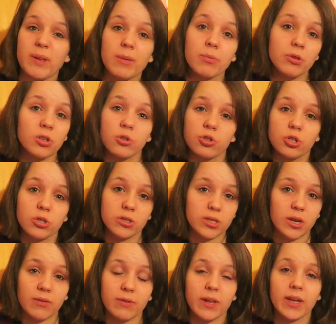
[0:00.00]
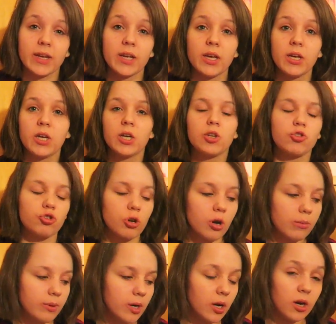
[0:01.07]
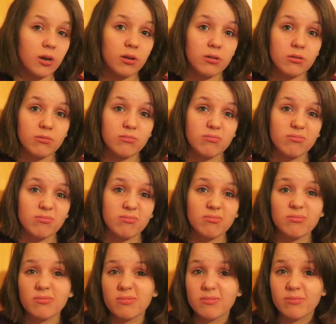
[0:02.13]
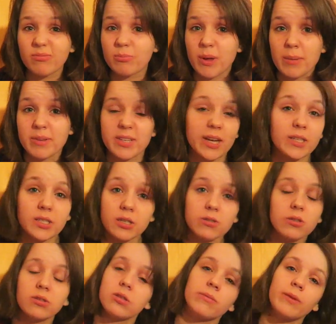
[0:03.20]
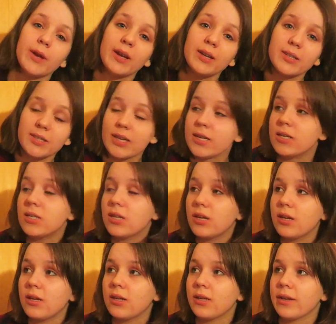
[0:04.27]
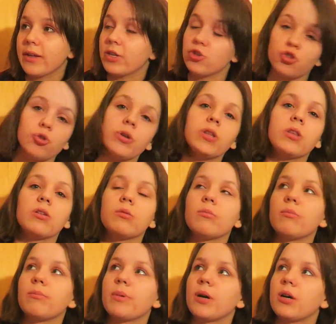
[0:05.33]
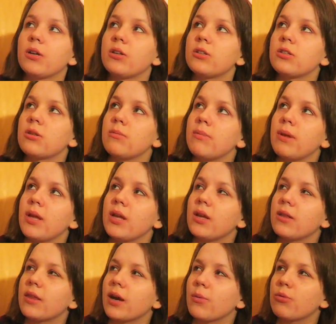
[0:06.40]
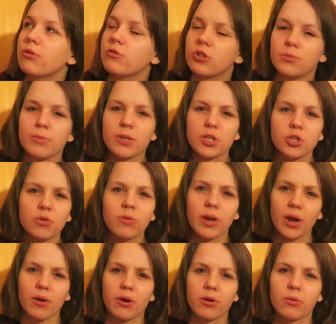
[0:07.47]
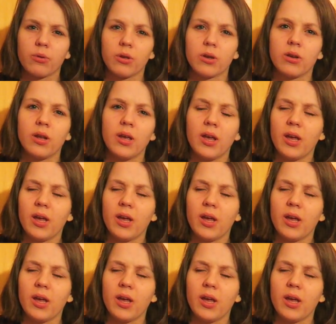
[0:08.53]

people who took stuff like drama, art and maybe textiles or something did enjoy them, but to me that would have just been too narrow, and